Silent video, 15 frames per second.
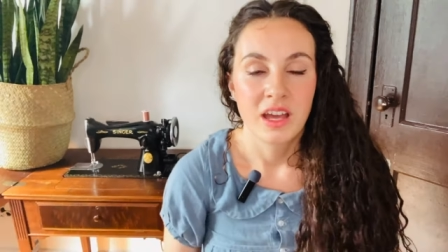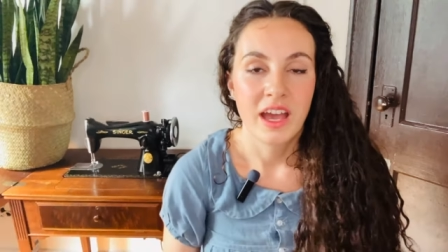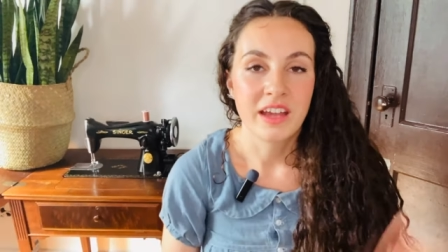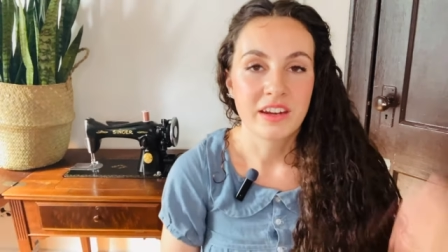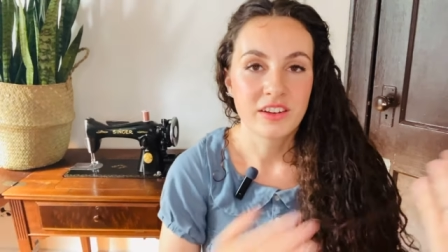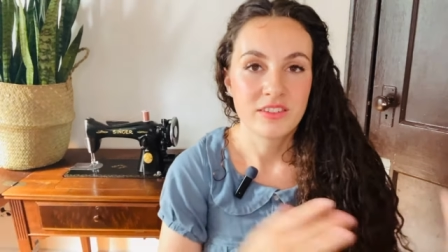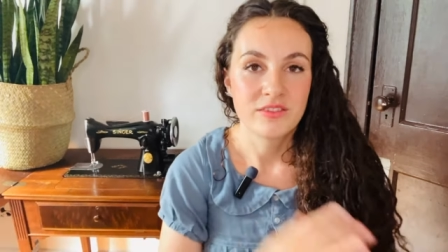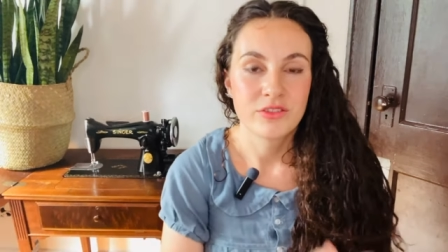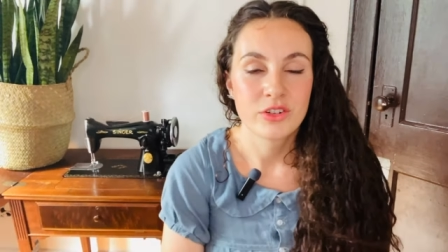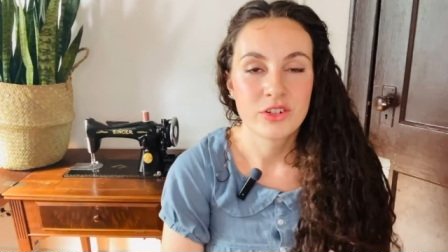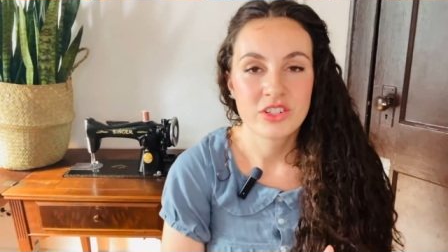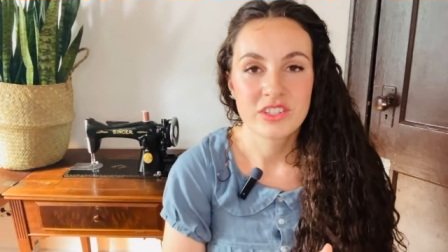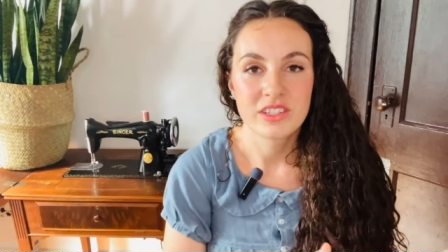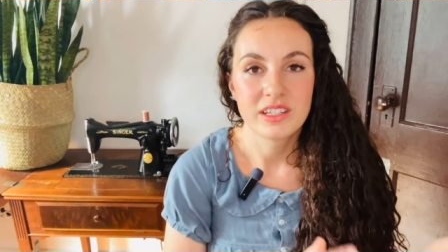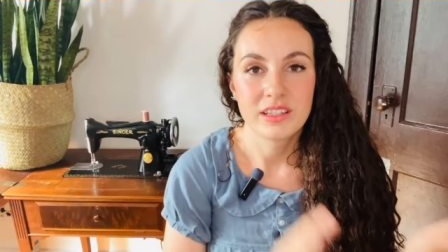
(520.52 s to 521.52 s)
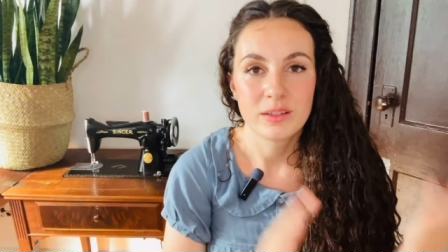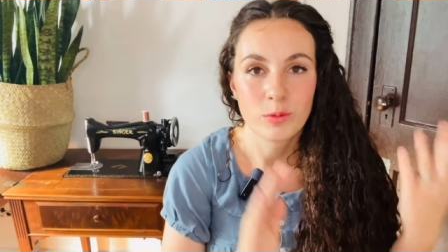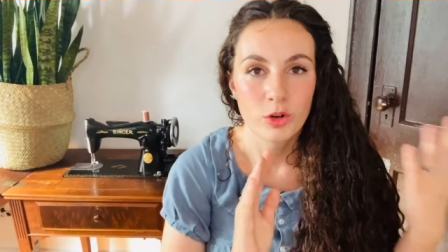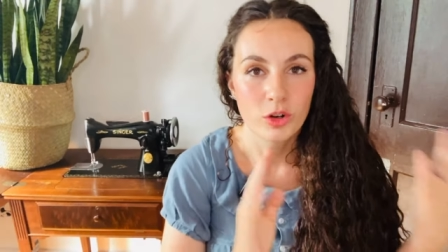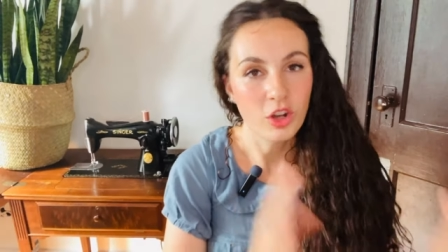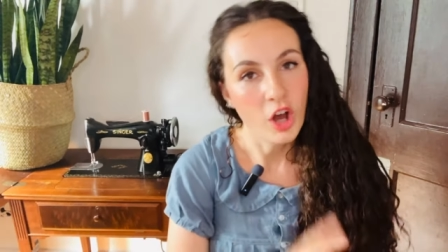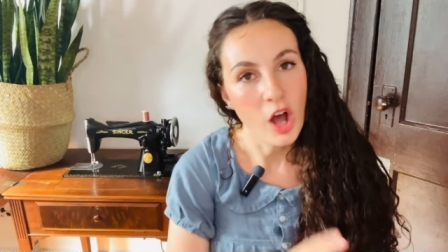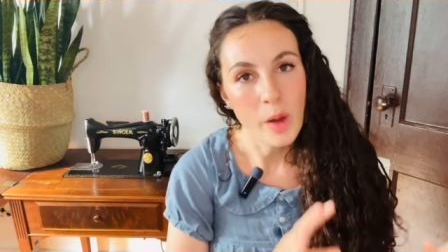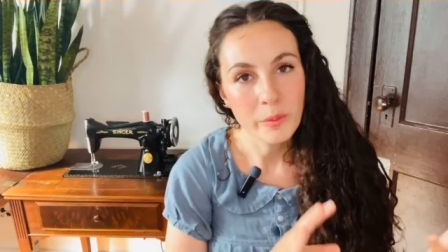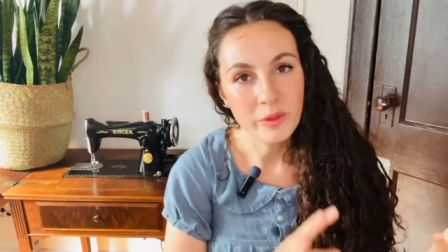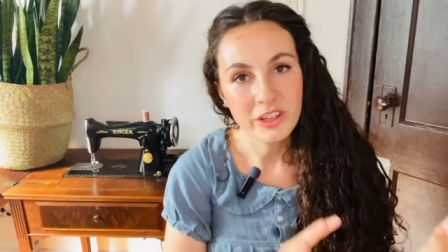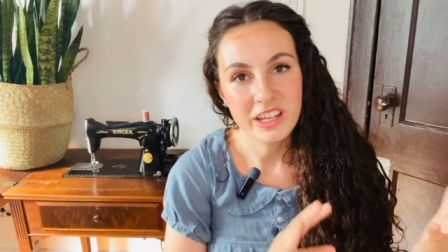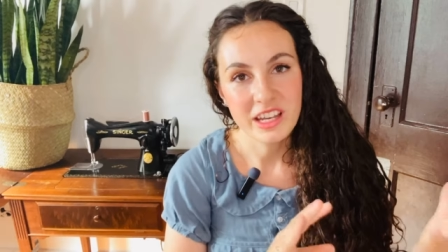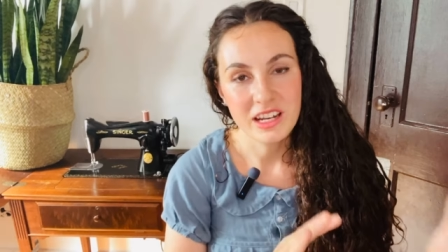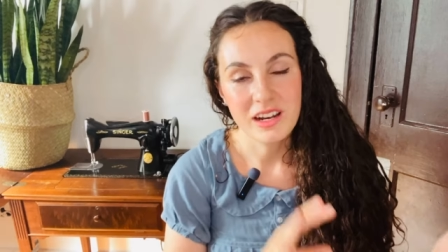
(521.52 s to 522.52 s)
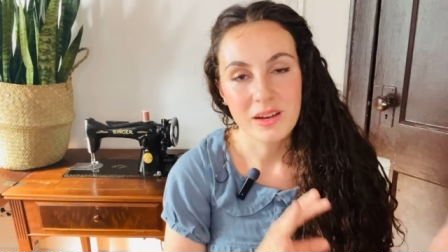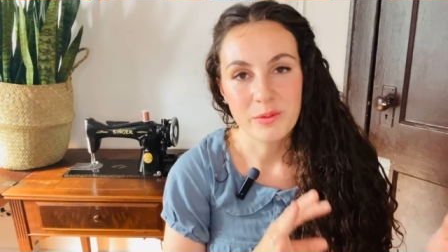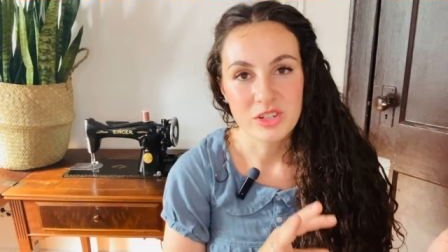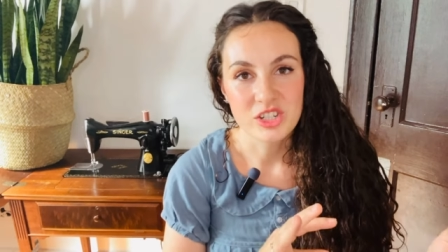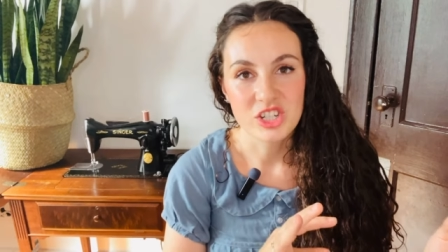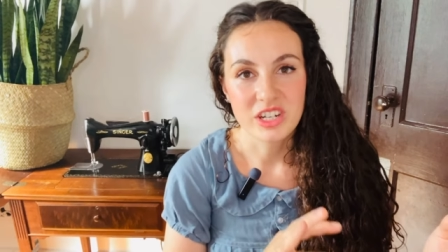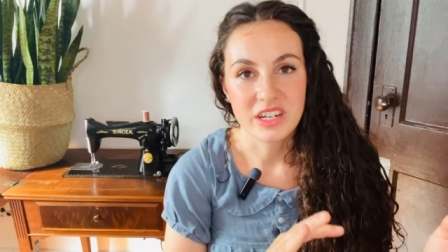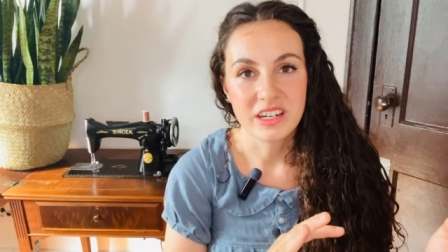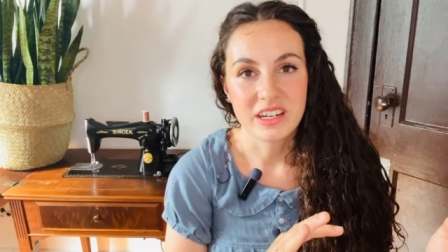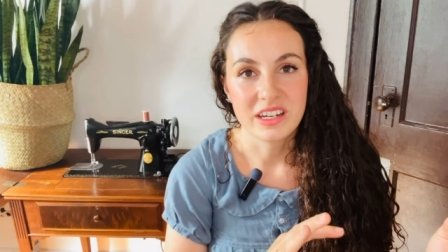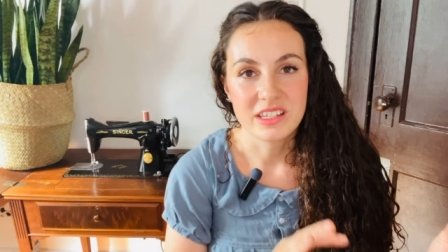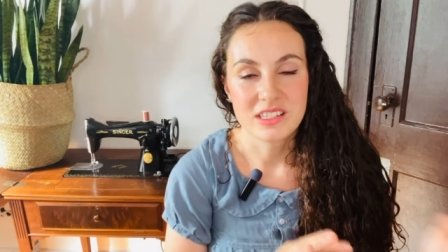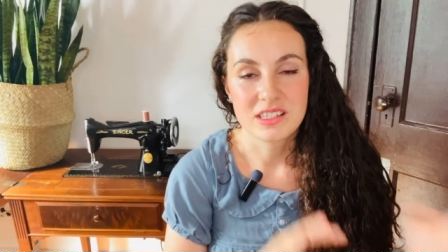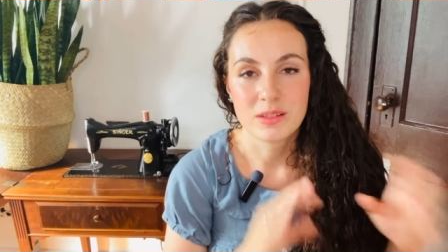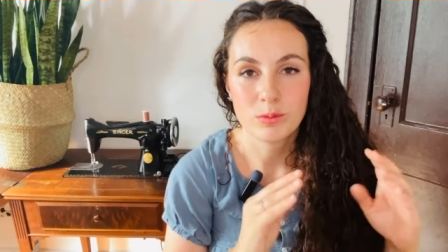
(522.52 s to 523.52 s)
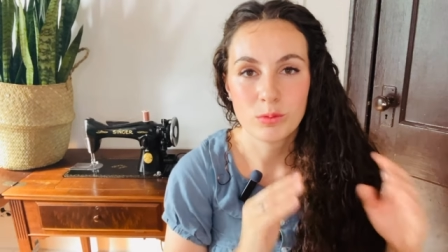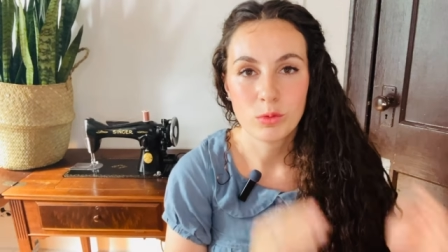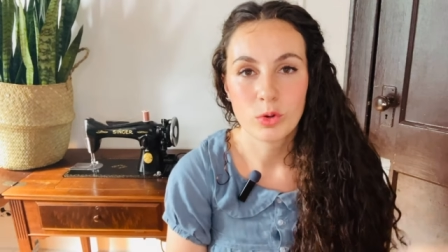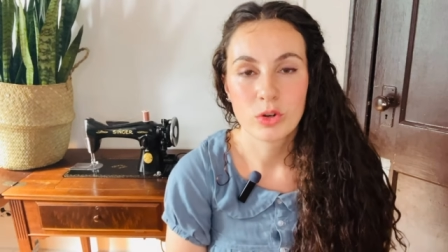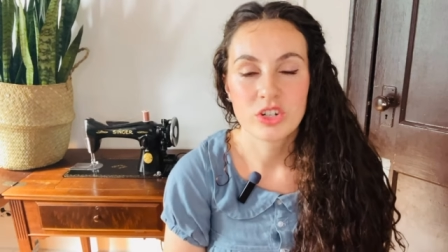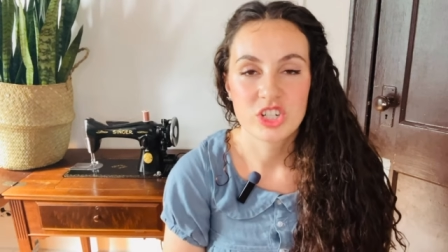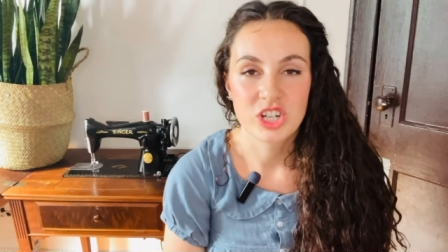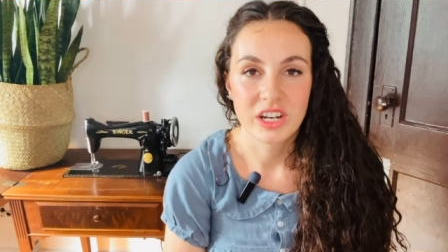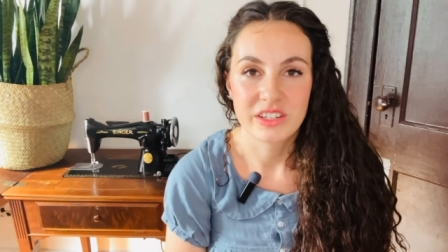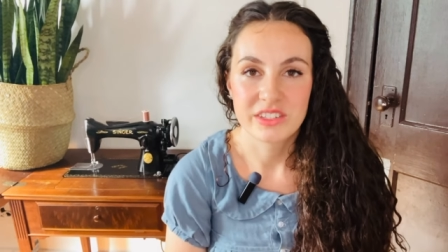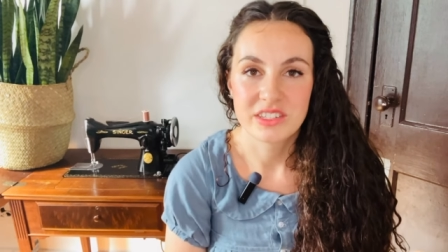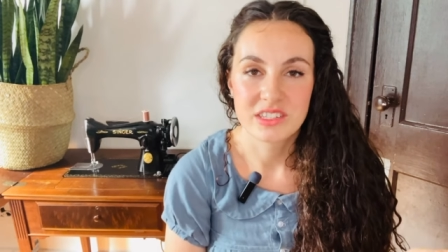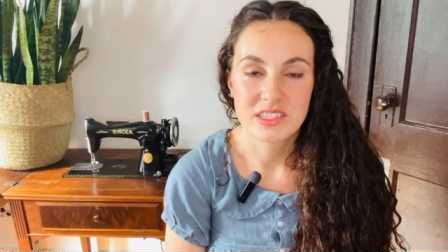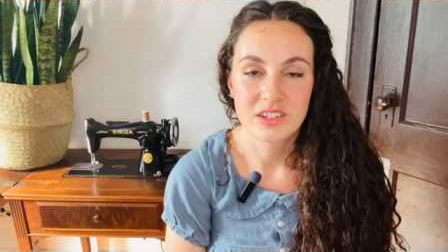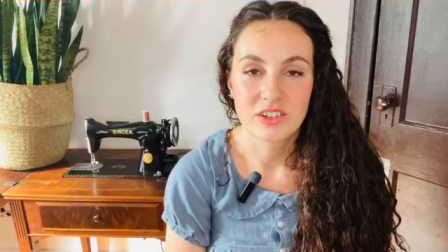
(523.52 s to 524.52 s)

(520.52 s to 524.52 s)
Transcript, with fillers: And conversely, the more complicated a machine is, the more chances there